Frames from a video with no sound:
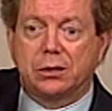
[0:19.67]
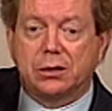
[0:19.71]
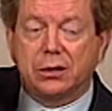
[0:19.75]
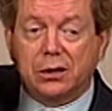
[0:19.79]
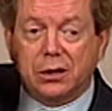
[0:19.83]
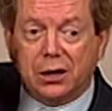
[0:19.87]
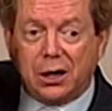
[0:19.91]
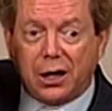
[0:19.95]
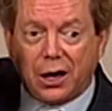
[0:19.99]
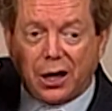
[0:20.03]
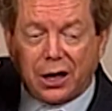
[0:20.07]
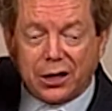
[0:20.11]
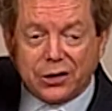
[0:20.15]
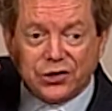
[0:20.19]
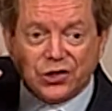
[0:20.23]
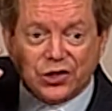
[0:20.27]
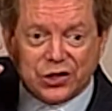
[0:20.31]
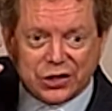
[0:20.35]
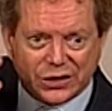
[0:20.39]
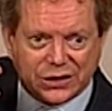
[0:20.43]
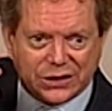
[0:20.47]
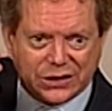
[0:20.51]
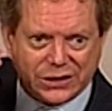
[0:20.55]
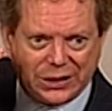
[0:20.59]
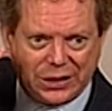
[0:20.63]

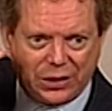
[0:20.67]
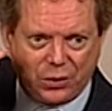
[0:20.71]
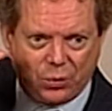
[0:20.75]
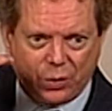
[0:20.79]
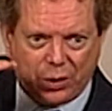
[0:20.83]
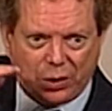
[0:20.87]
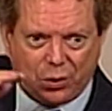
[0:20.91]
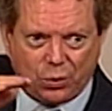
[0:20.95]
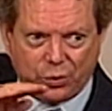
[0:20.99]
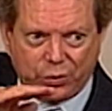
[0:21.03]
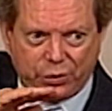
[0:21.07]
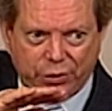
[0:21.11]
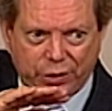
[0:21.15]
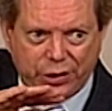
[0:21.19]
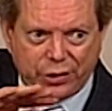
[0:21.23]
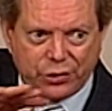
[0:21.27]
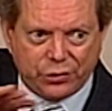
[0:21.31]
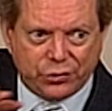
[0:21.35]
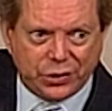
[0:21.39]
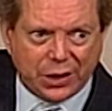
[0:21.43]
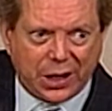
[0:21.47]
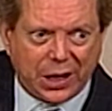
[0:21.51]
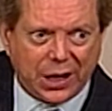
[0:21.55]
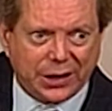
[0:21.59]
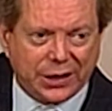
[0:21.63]
consciously while we're here
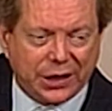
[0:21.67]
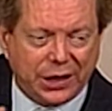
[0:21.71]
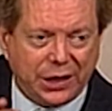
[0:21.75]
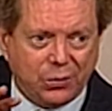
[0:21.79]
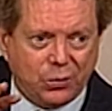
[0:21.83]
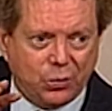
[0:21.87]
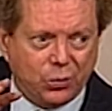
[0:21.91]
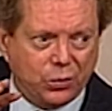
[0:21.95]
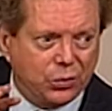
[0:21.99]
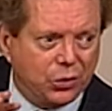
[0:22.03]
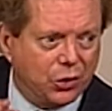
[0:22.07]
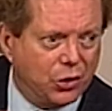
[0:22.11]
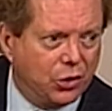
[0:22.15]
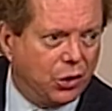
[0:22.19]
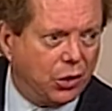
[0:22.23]
talking.